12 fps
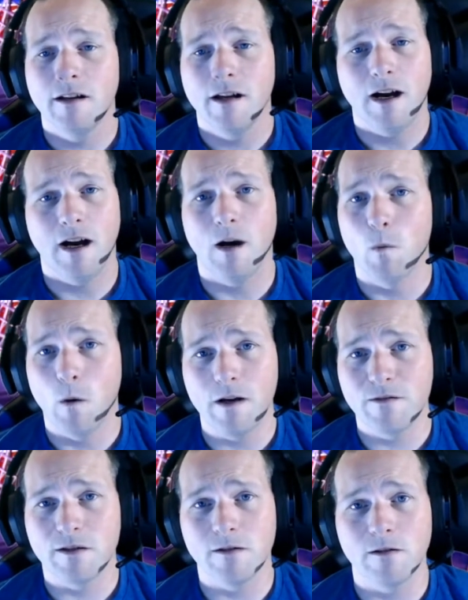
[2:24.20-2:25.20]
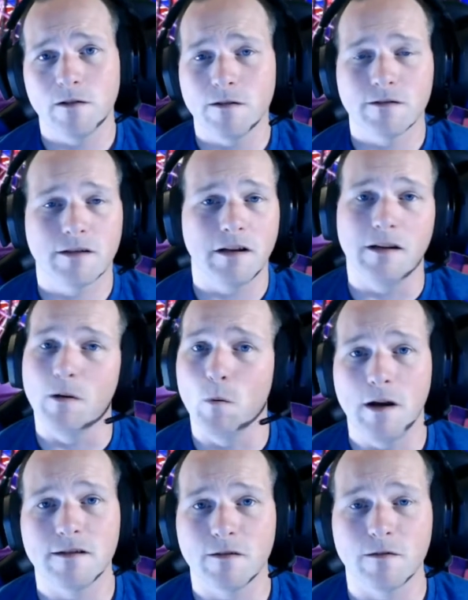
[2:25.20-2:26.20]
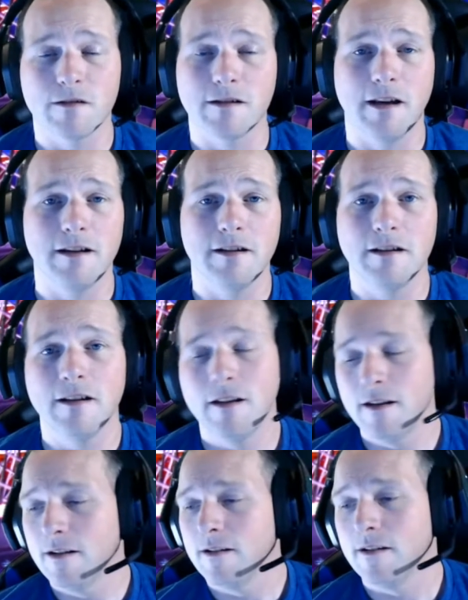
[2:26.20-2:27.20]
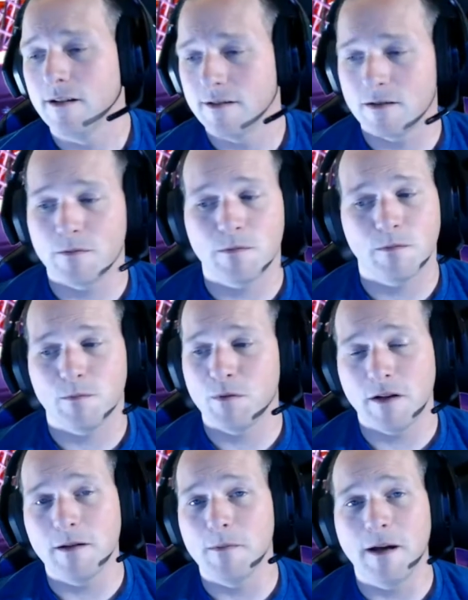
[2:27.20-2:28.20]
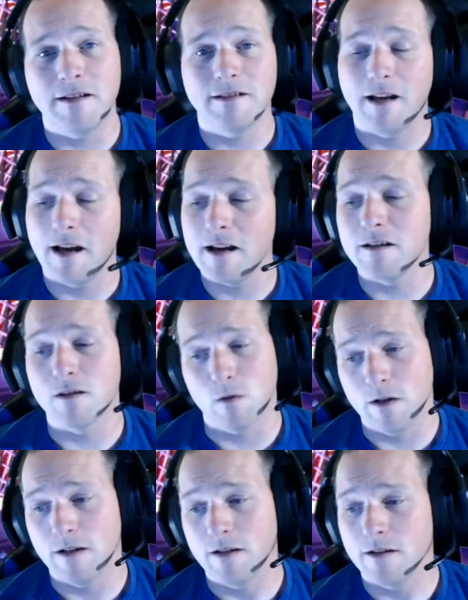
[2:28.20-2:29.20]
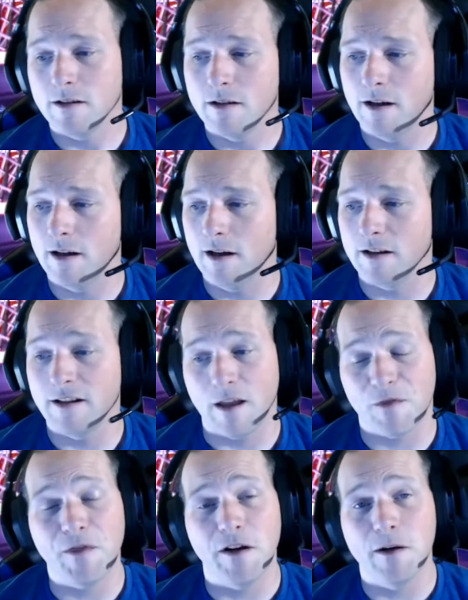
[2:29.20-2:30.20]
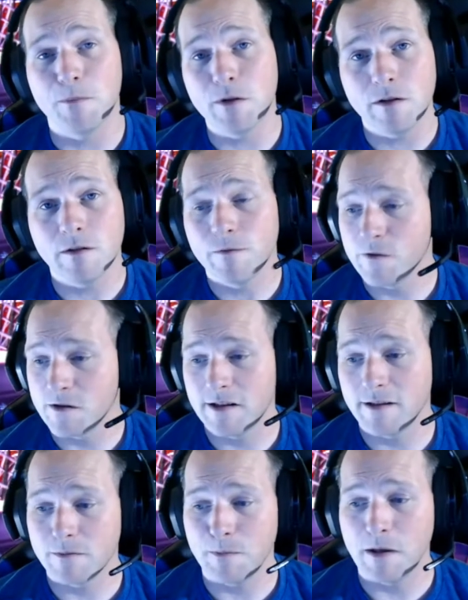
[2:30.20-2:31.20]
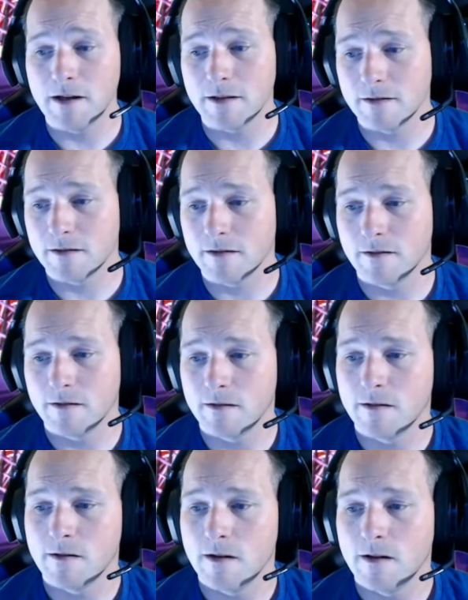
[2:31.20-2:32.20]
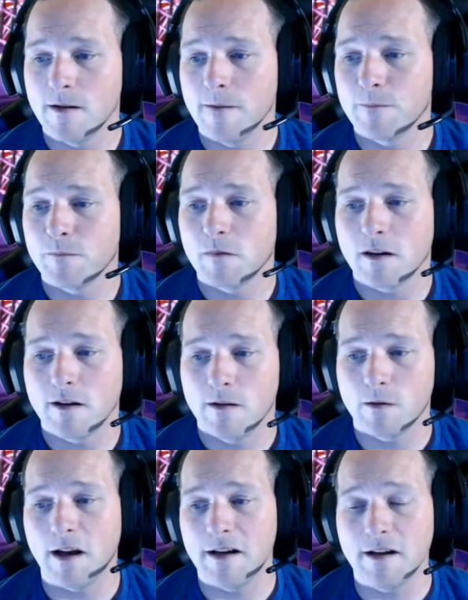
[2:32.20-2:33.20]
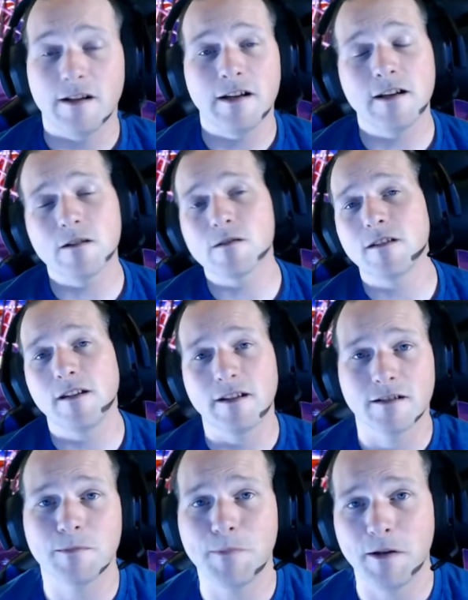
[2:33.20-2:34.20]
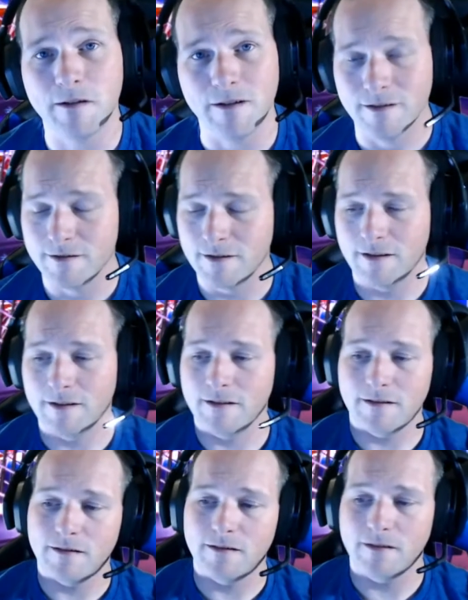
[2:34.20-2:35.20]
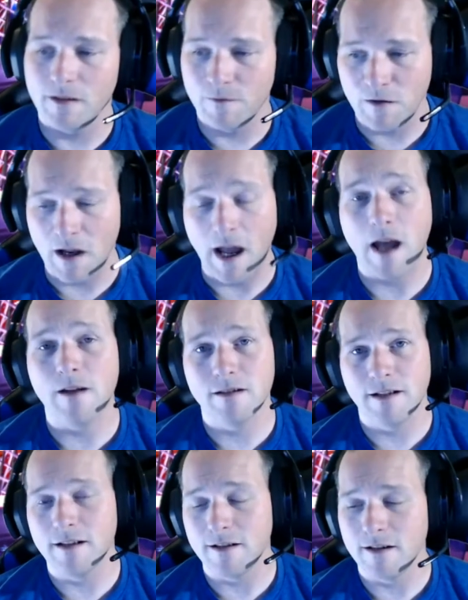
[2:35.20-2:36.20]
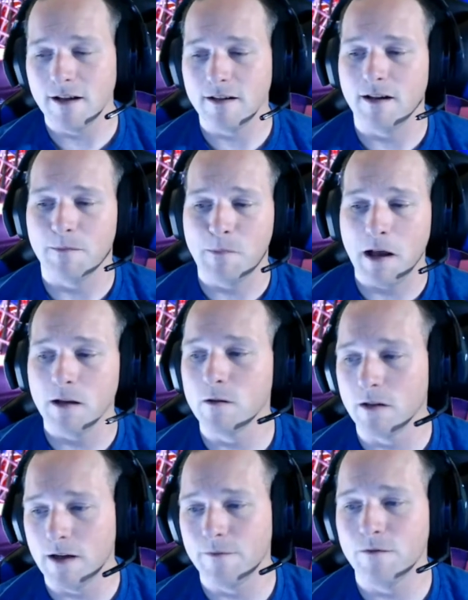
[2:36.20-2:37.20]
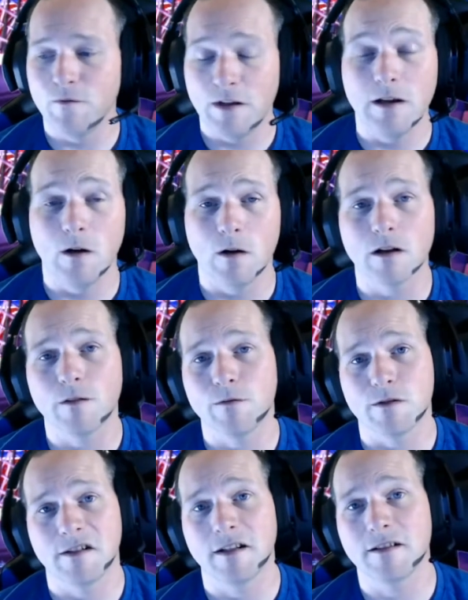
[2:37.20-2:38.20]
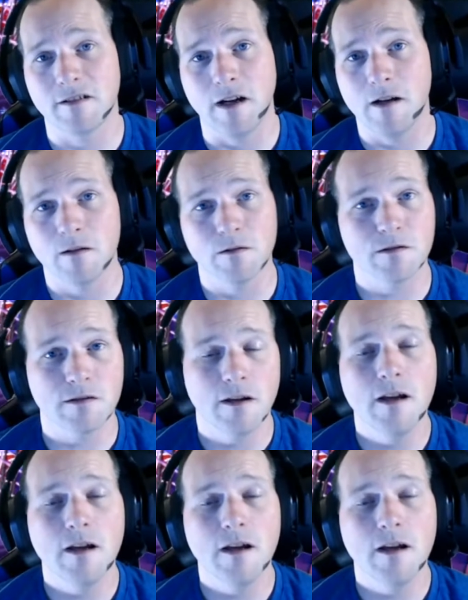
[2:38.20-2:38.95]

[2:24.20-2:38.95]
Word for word: uh, wave shooter set in a Western setting. It's pretty amazing. I enjoyed it. Uh, you got Thumper for six bucks. Okay, now here's an experience that if you hadn't did it yet, Apollo 11 VR for six dollars.